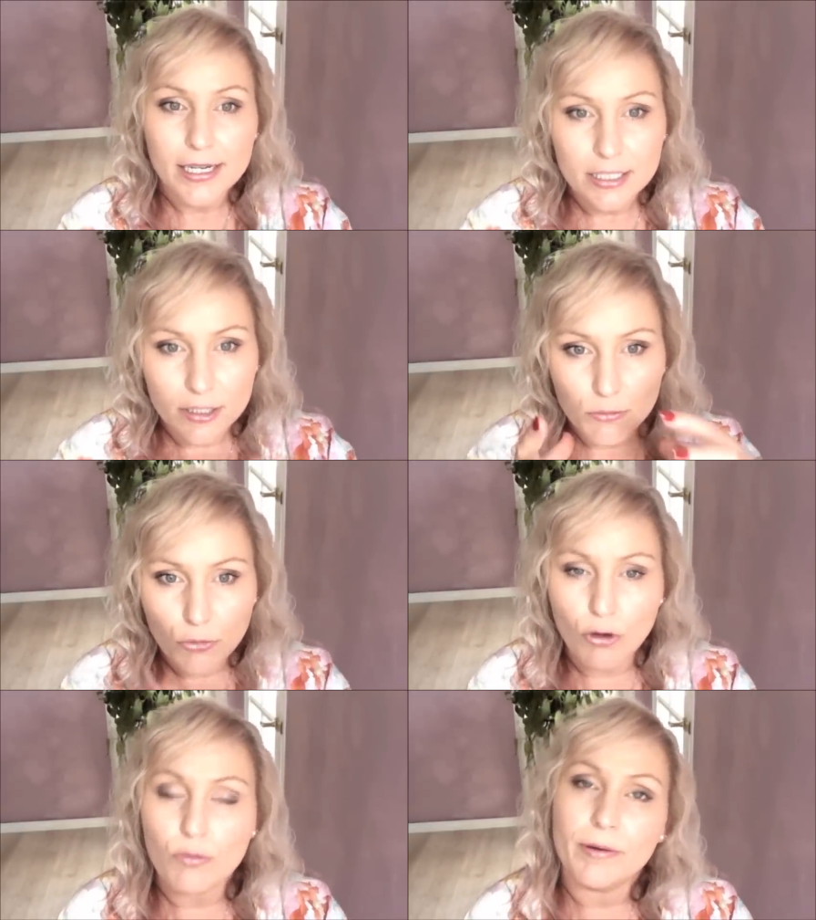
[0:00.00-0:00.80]
is the
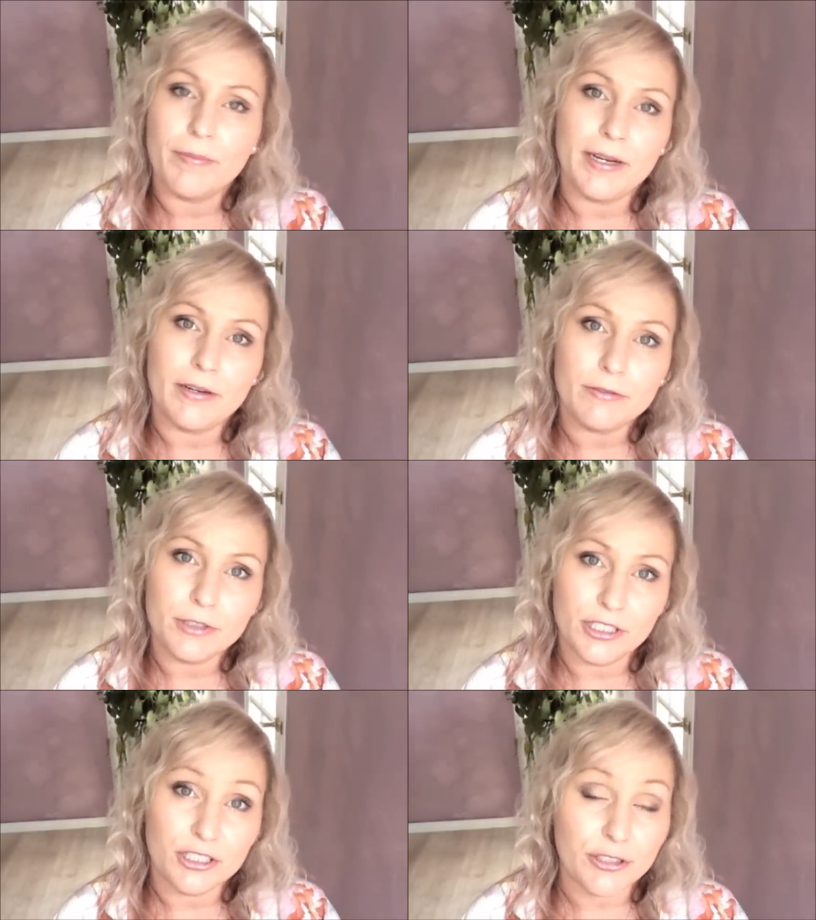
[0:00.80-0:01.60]
more we're being
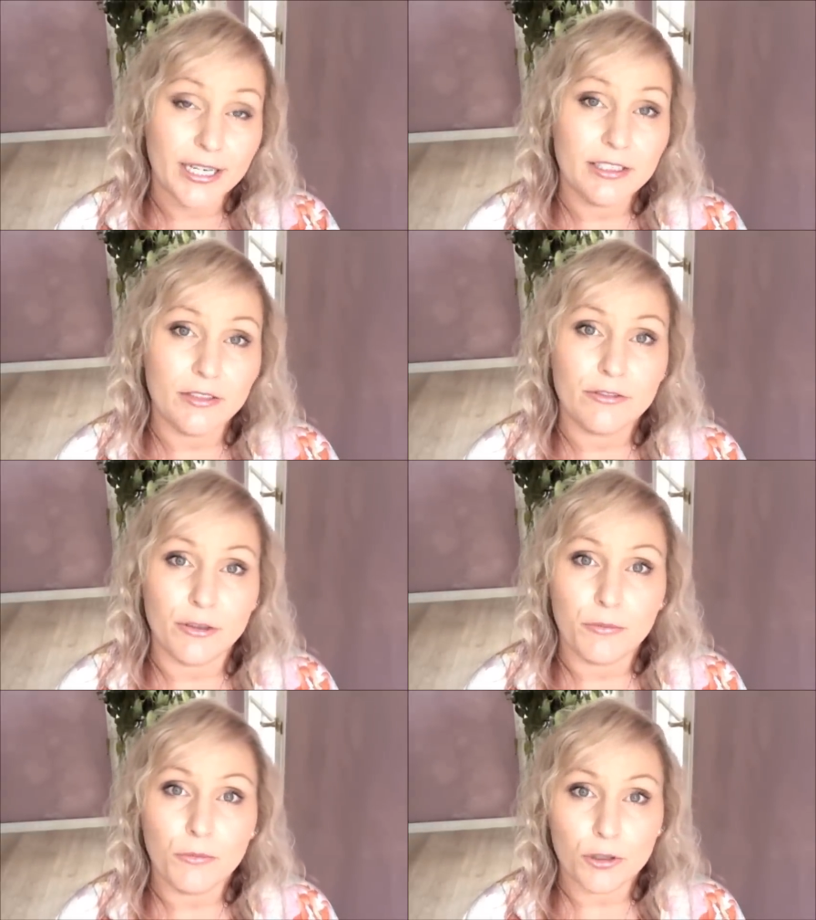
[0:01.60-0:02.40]
distracted
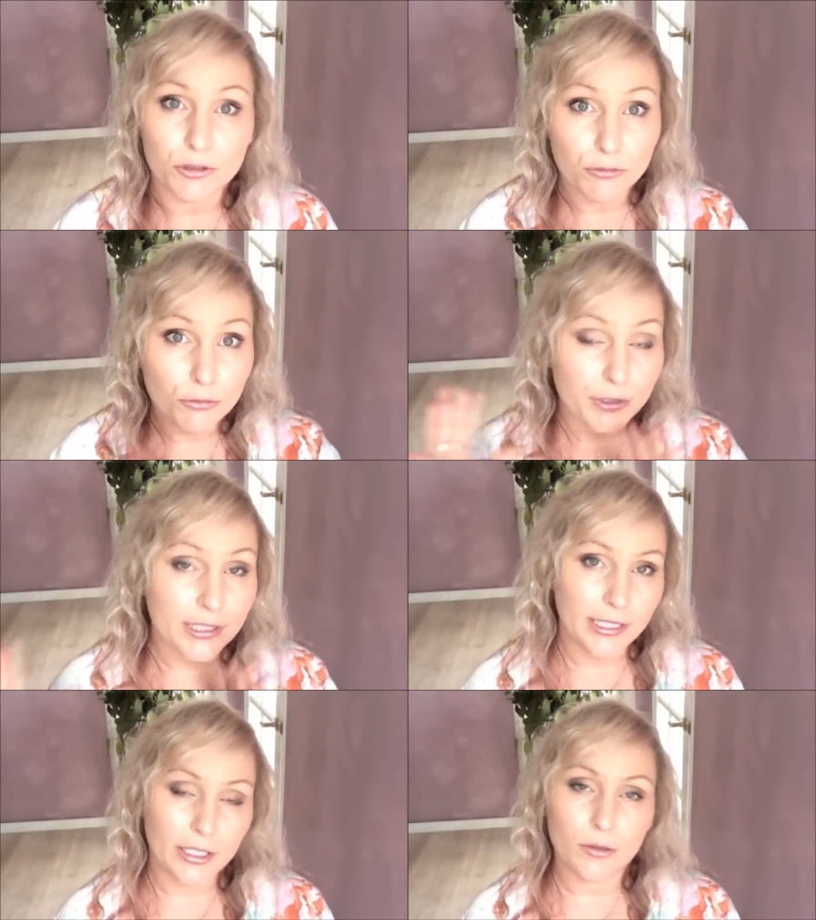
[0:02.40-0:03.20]
from what's
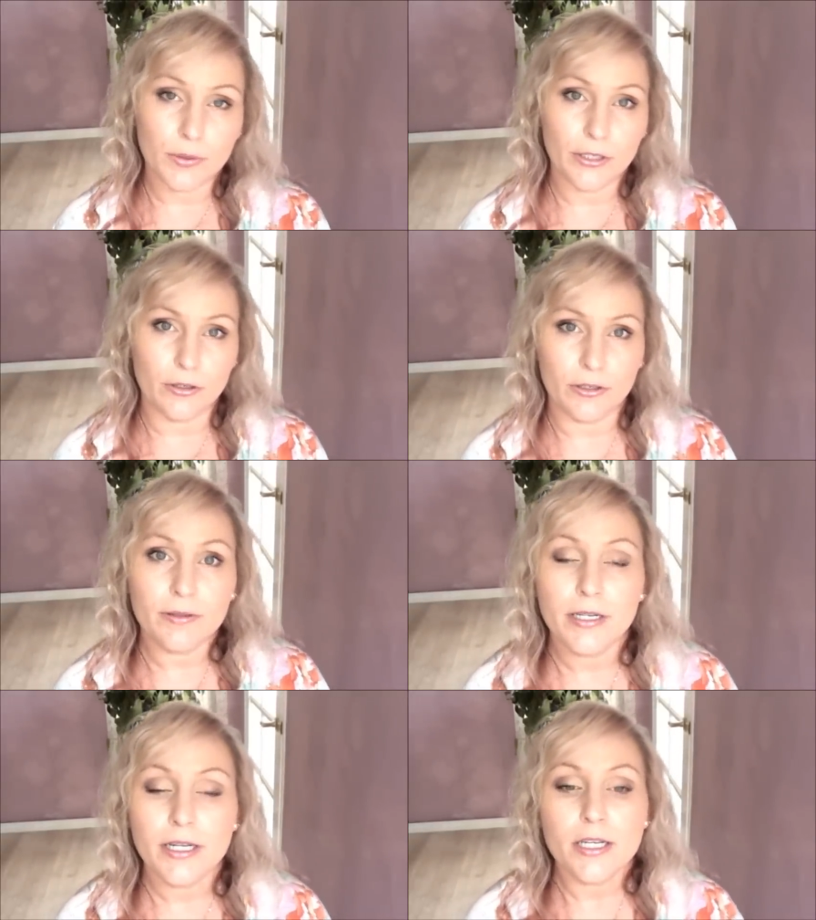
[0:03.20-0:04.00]
really going on.